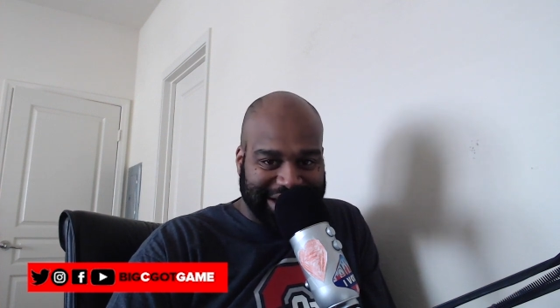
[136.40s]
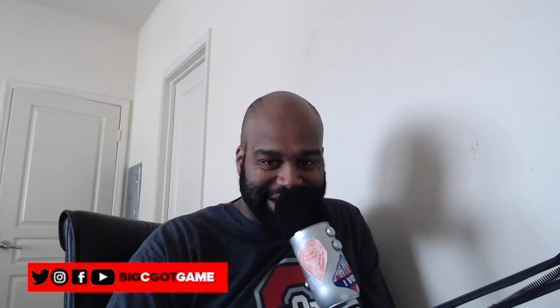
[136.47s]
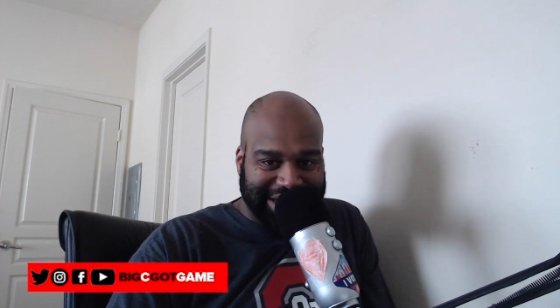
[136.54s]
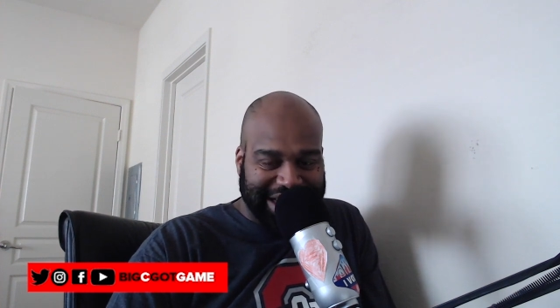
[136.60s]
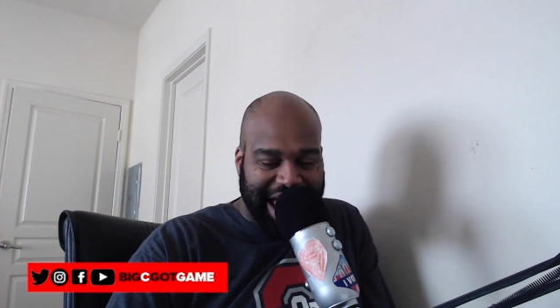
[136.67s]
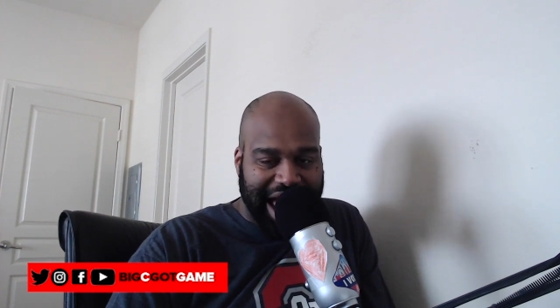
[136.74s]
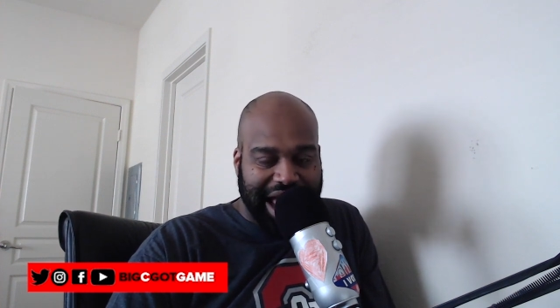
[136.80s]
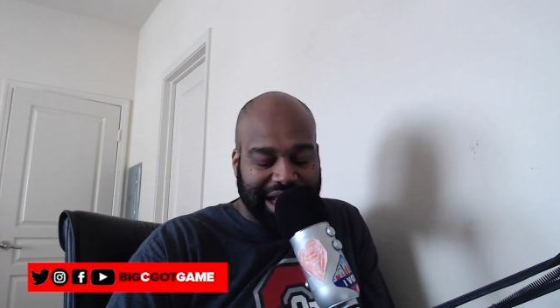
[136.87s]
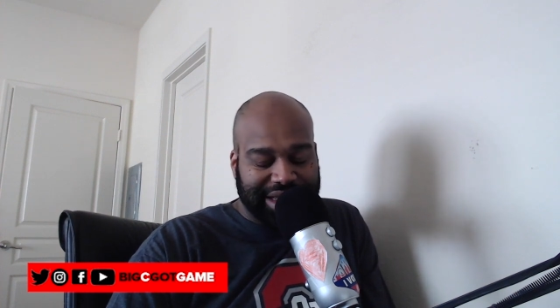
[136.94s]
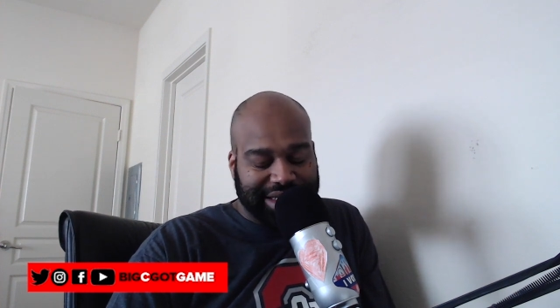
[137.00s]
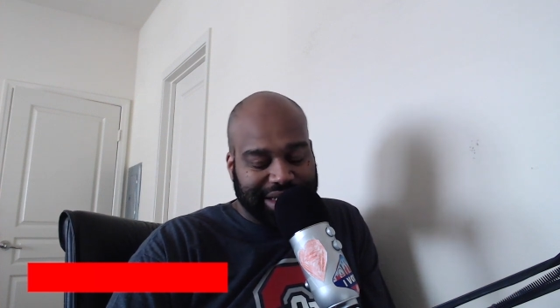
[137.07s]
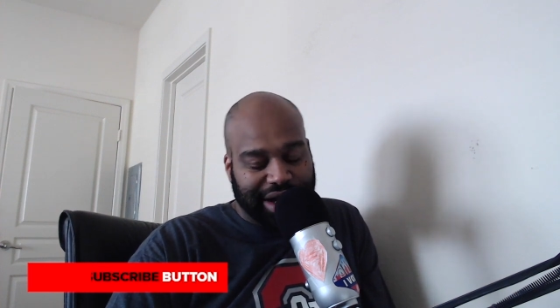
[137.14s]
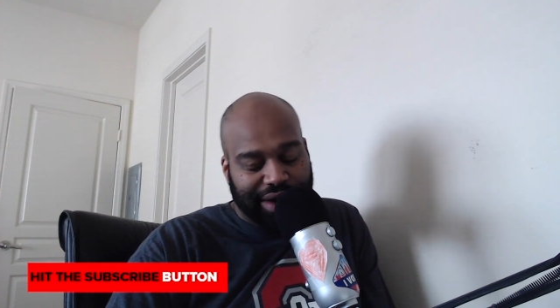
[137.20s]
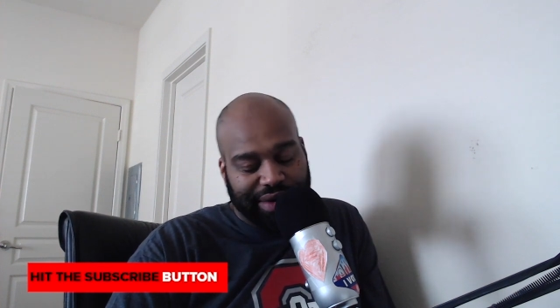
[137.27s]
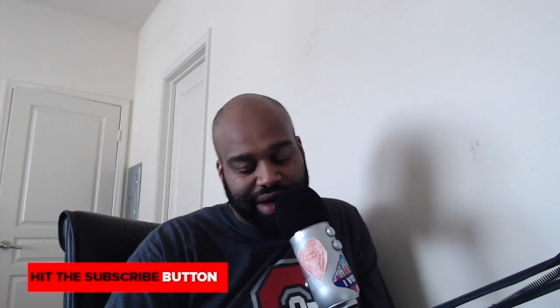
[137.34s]
just had.
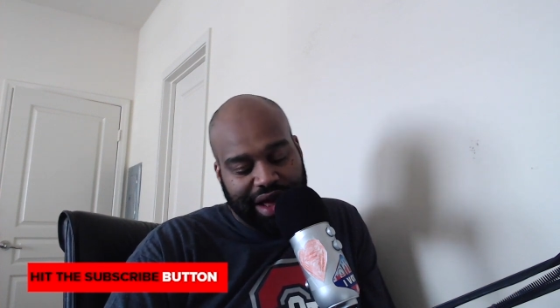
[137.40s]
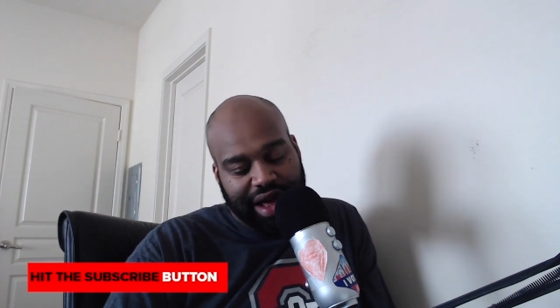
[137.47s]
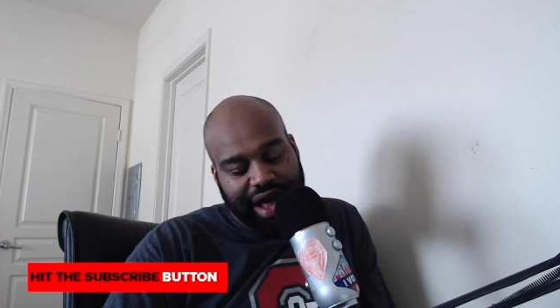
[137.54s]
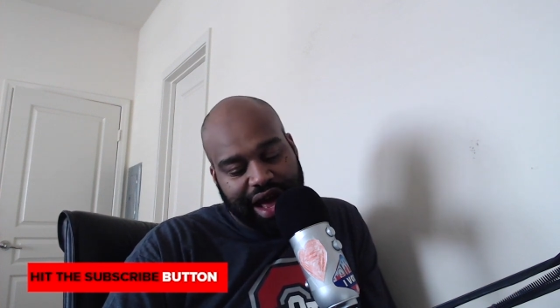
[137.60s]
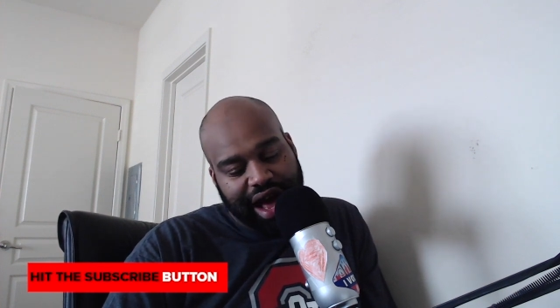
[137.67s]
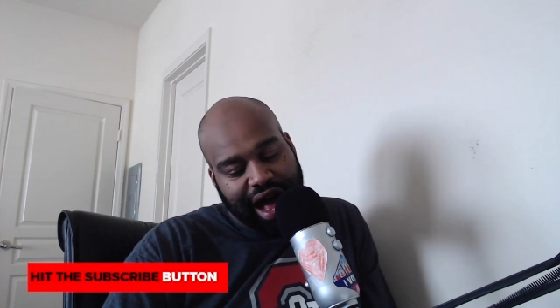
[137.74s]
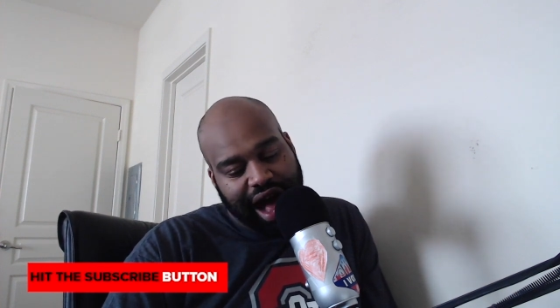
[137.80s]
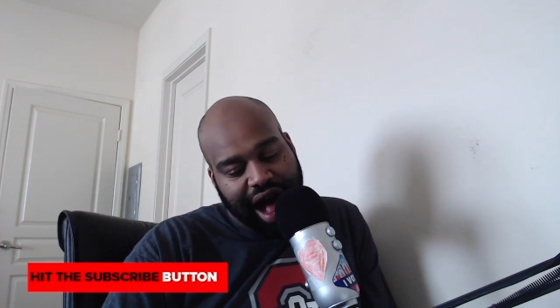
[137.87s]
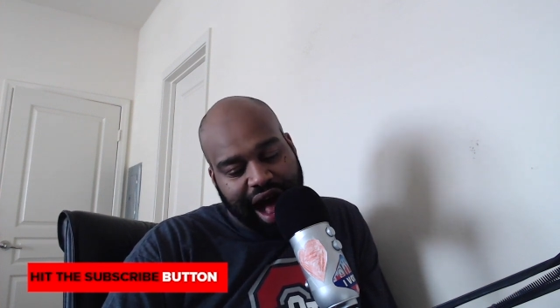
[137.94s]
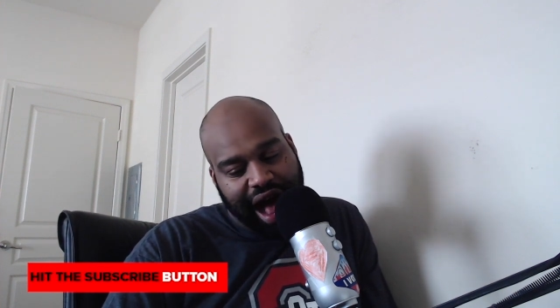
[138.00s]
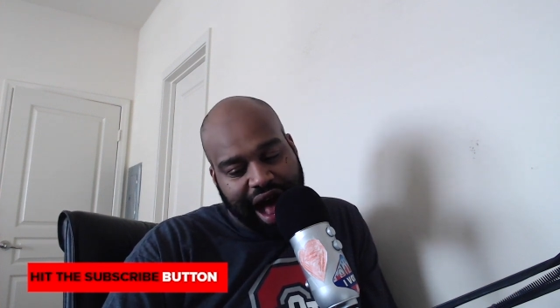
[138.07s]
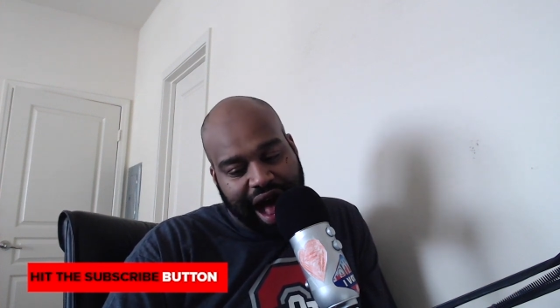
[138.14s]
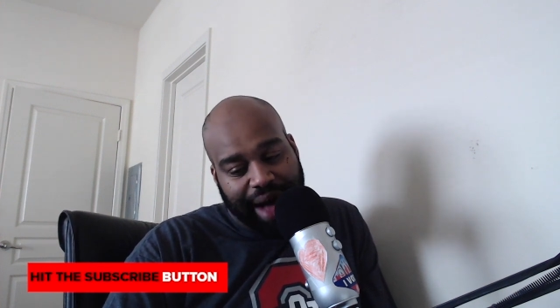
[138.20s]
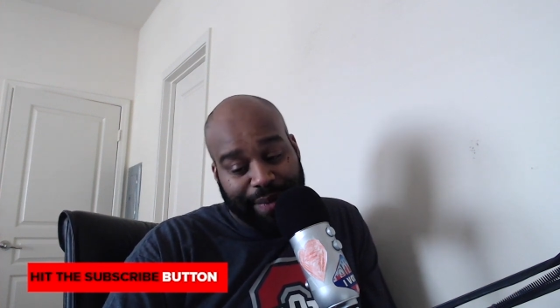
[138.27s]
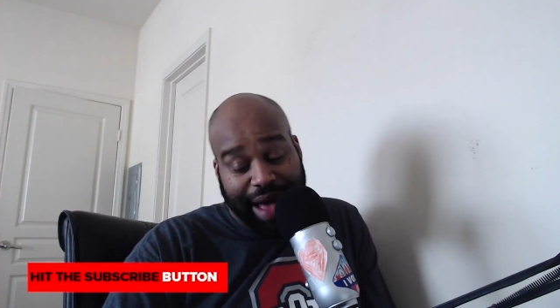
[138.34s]
So
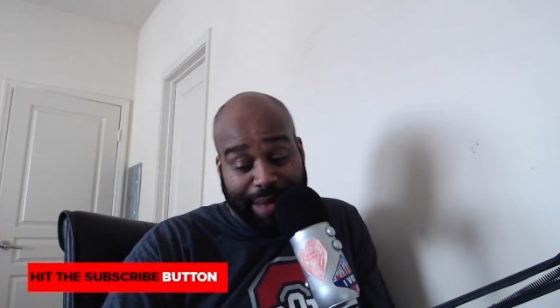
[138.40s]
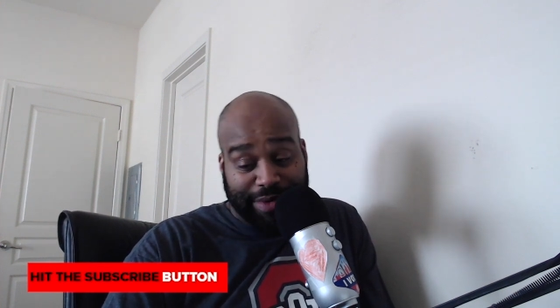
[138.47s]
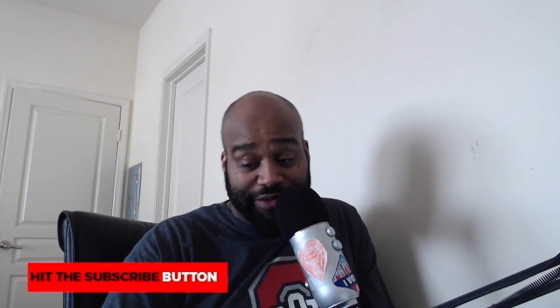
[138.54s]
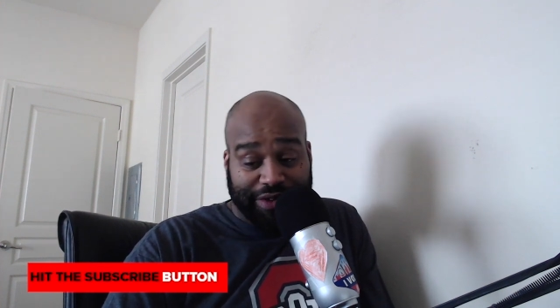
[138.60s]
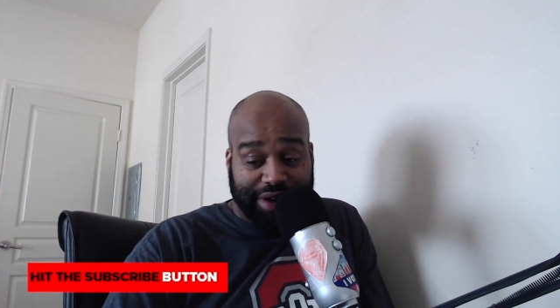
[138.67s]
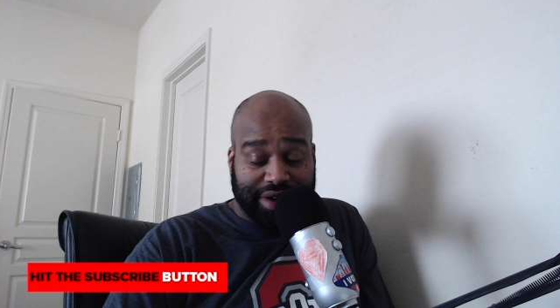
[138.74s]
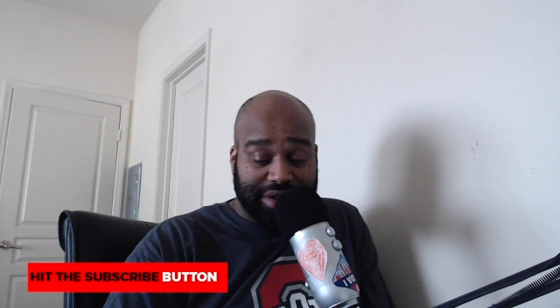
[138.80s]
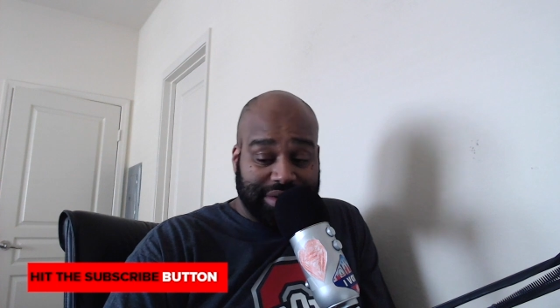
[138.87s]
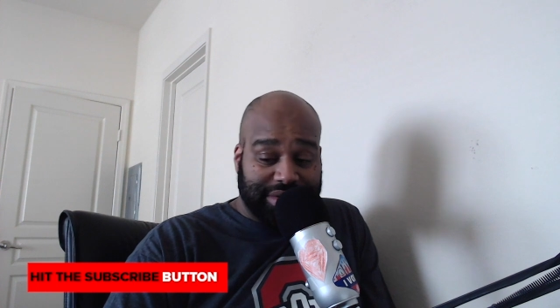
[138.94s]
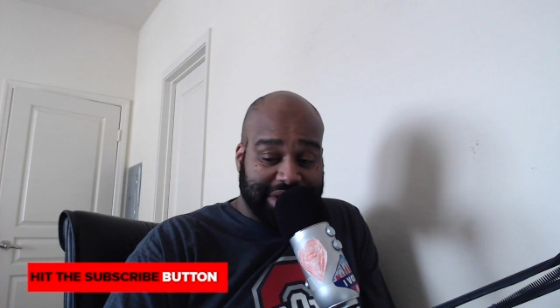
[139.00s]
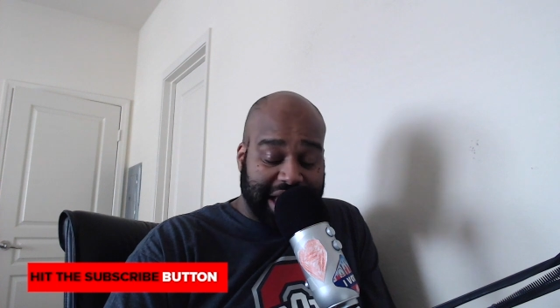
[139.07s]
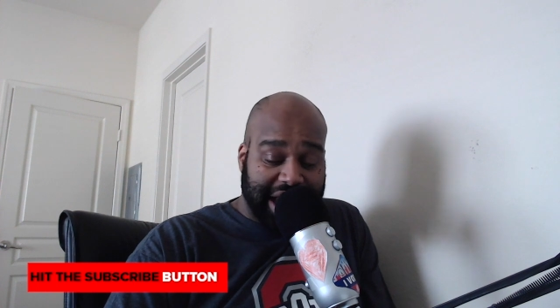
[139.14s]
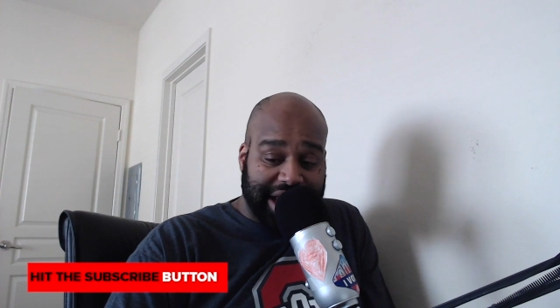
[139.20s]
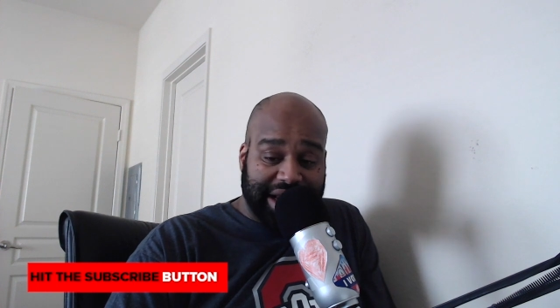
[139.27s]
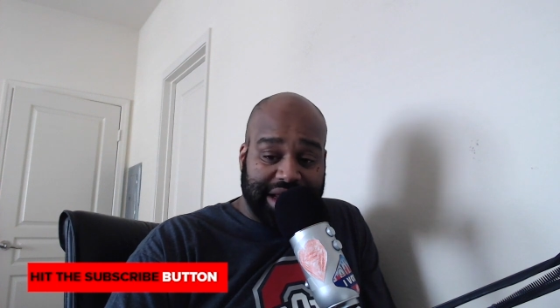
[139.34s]
I'm happy for
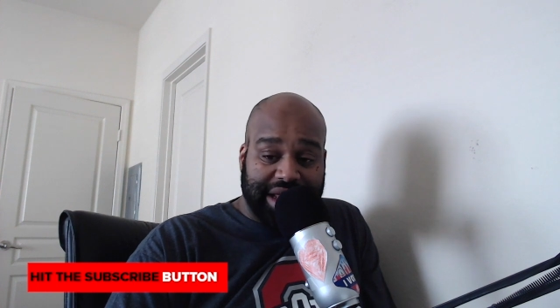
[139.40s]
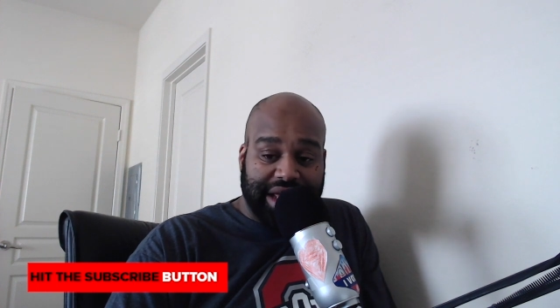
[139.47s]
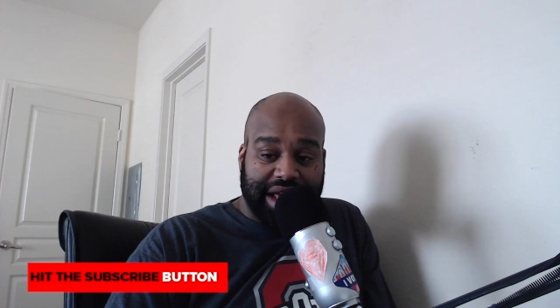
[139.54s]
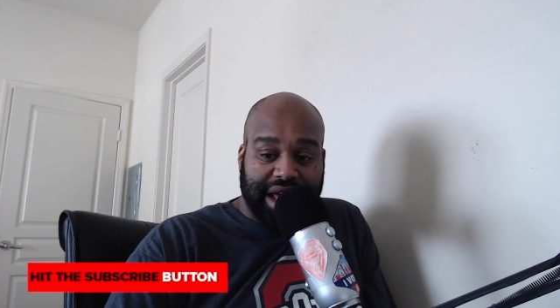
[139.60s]
Tate.